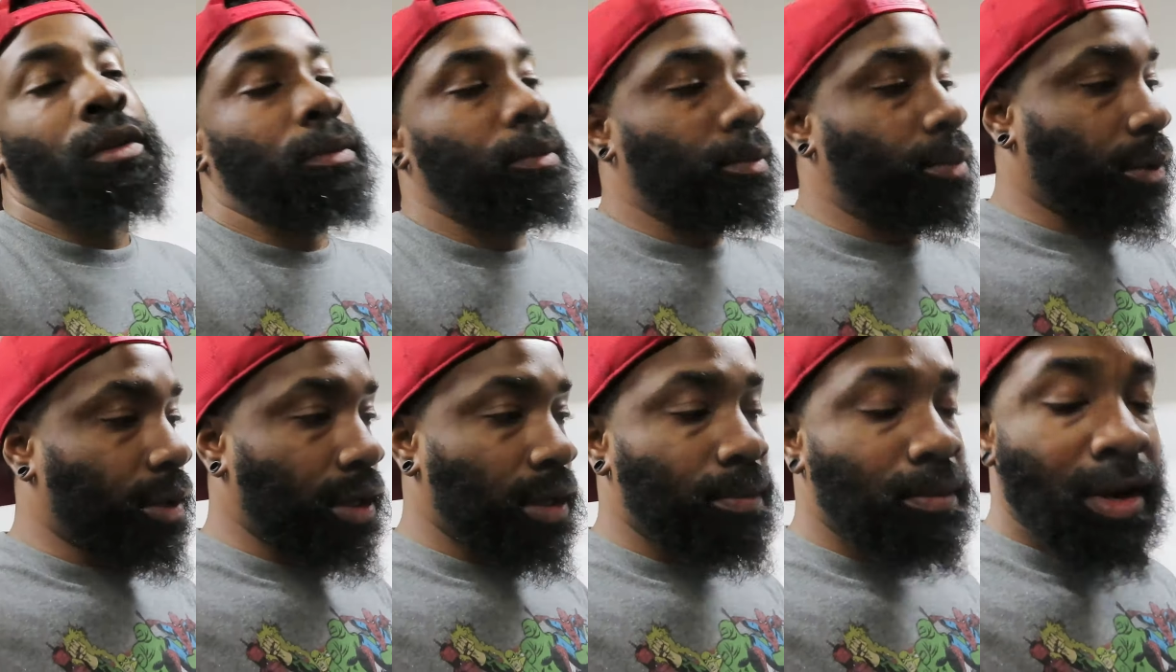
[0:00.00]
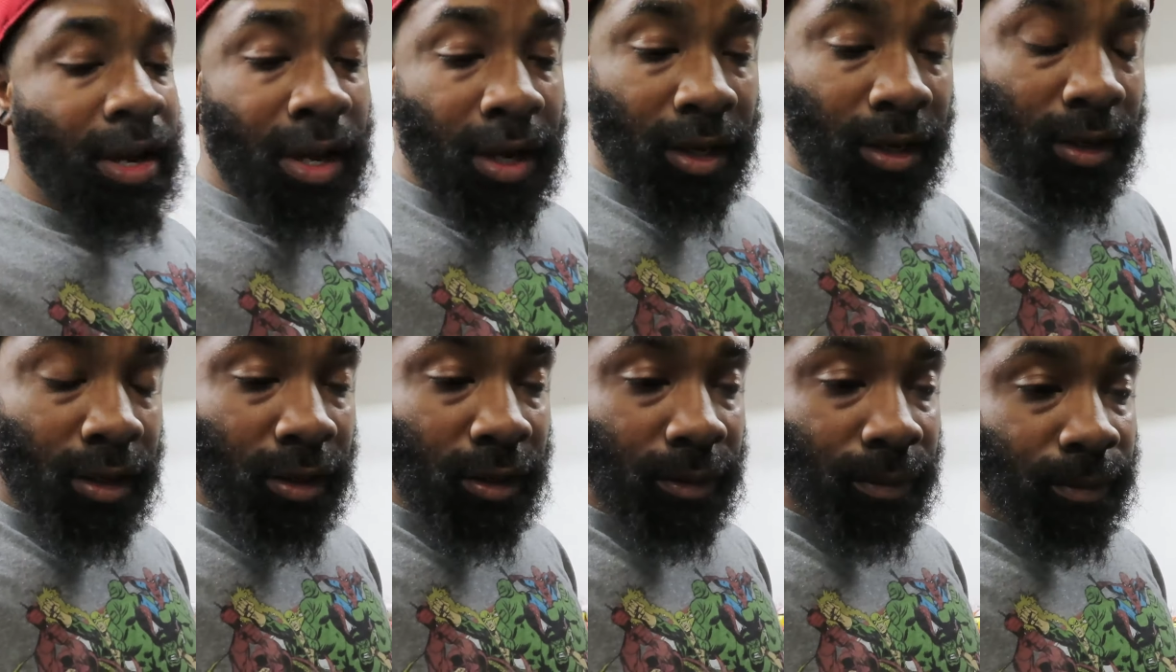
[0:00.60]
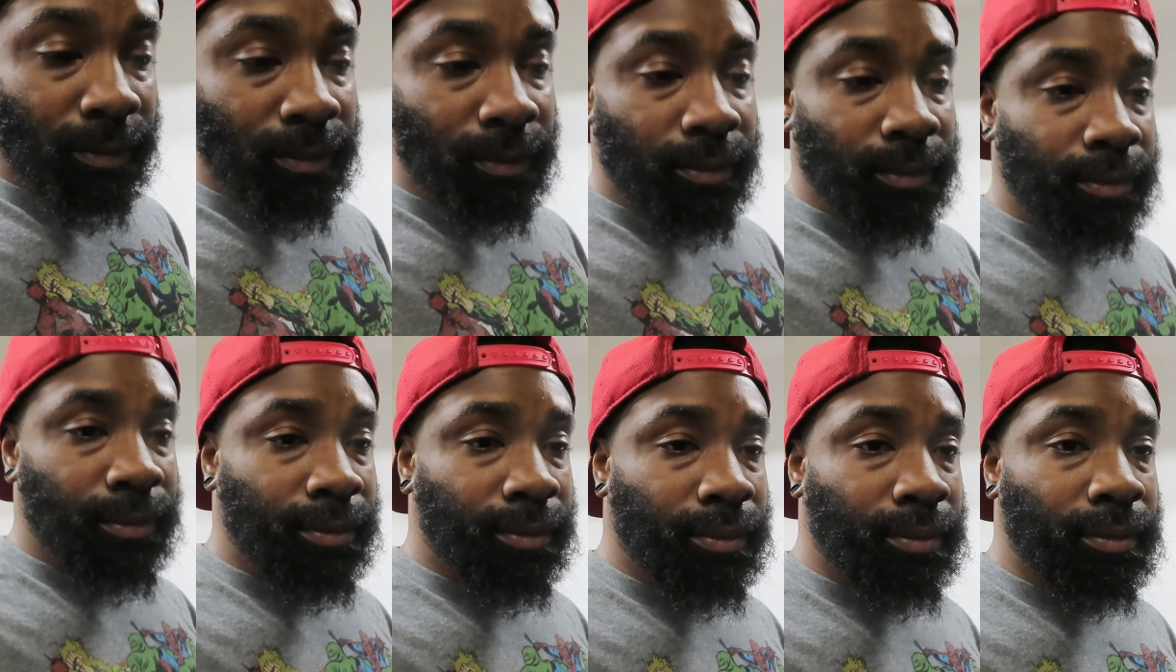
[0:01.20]
Bring it back
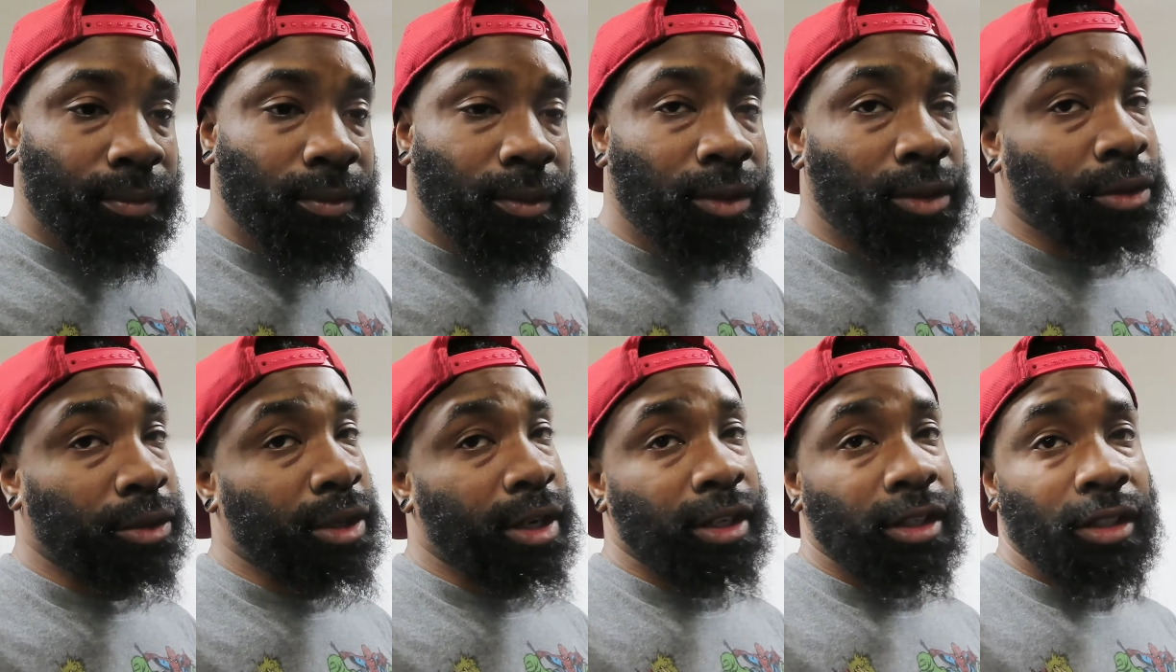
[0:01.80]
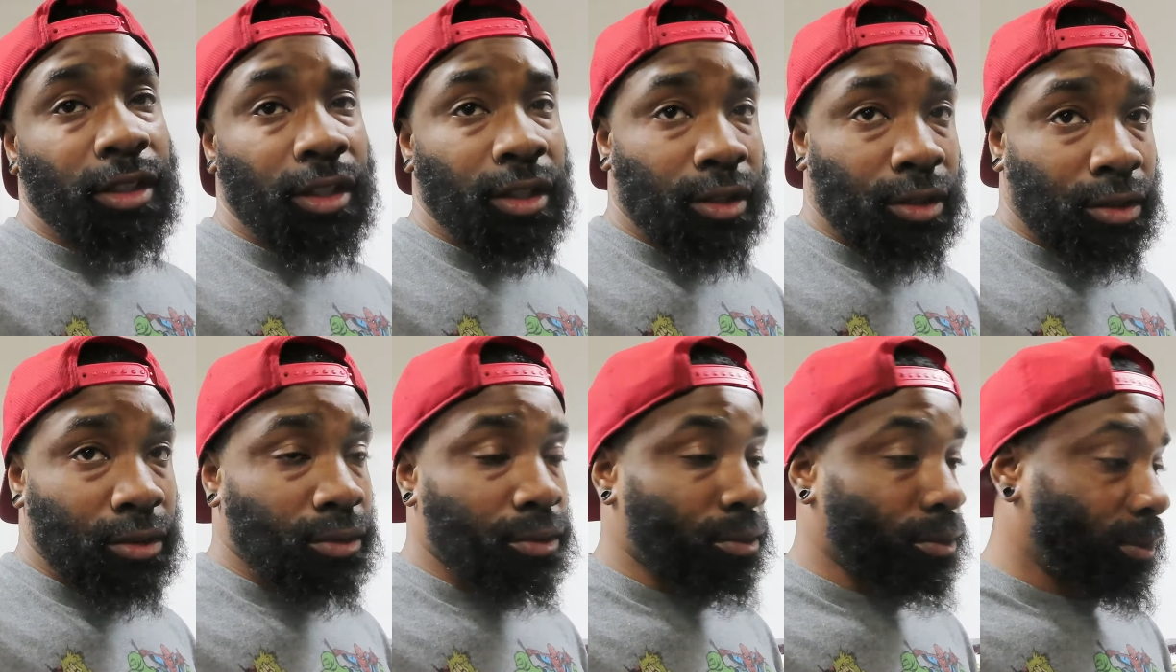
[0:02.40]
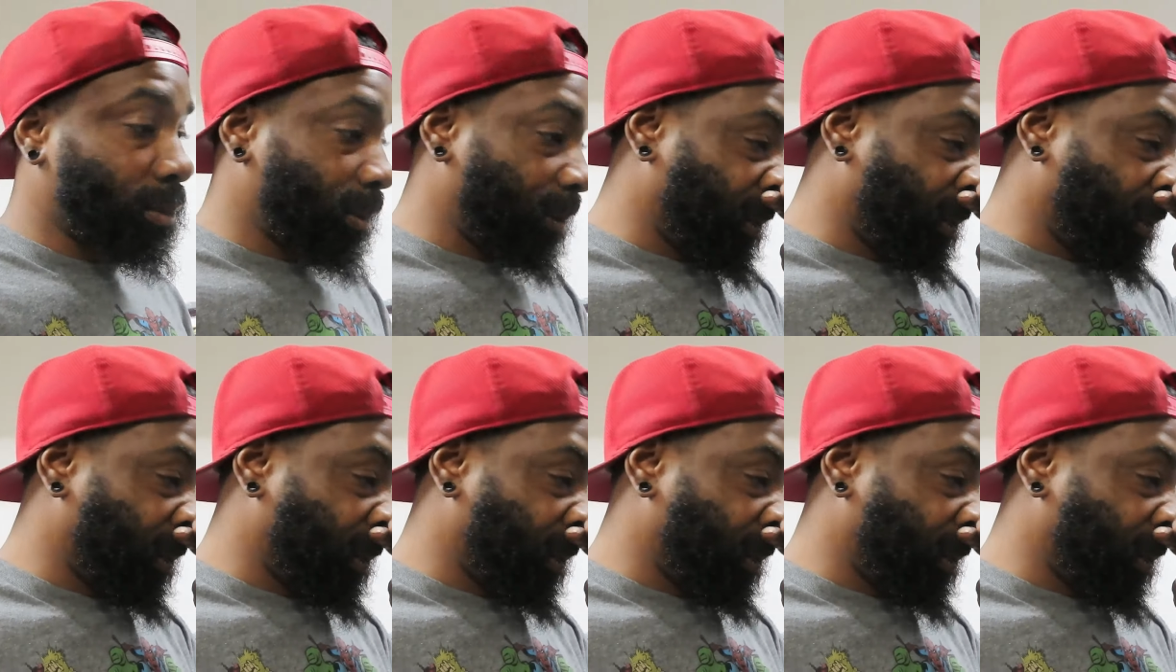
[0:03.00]
so that I can get it tuned.